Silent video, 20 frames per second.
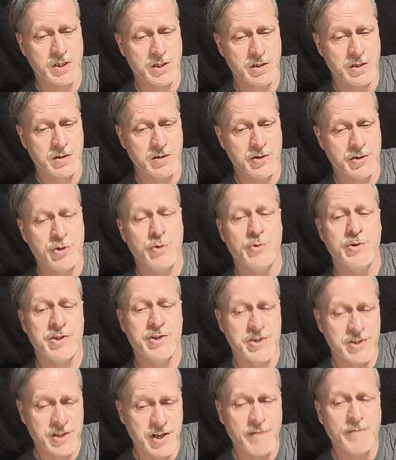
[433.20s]
to
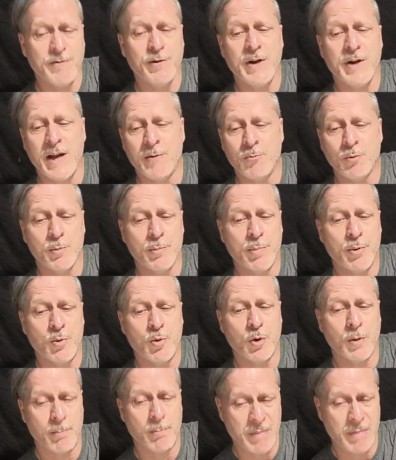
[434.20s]
discover and
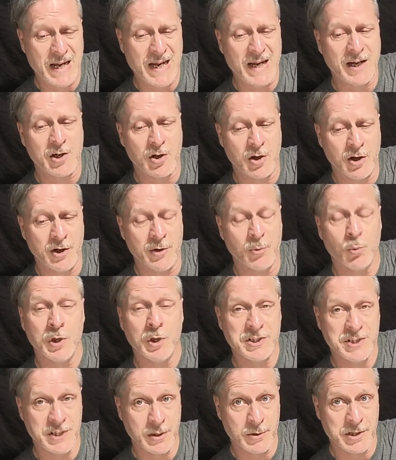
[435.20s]
report back on
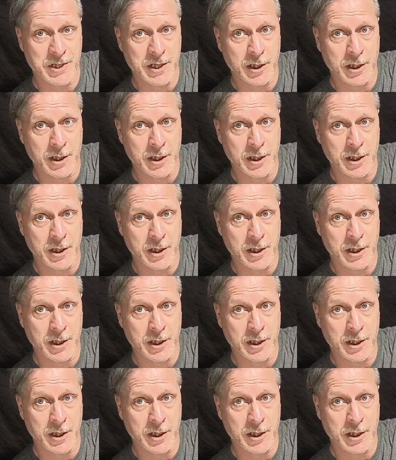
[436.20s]
what's out there,